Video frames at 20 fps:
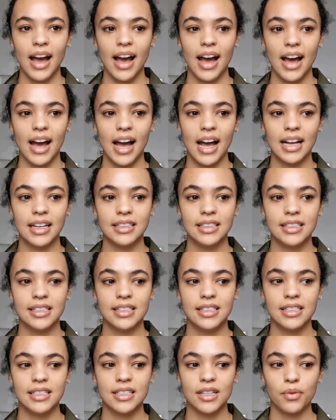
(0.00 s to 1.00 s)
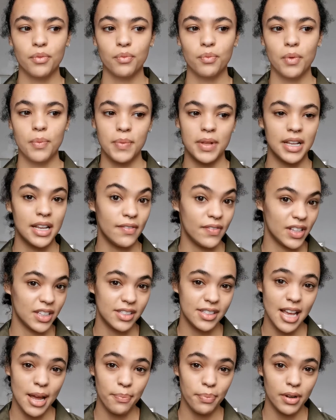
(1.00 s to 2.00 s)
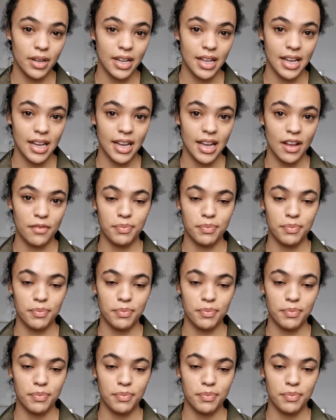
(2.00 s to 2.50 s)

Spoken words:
And we've been living separately.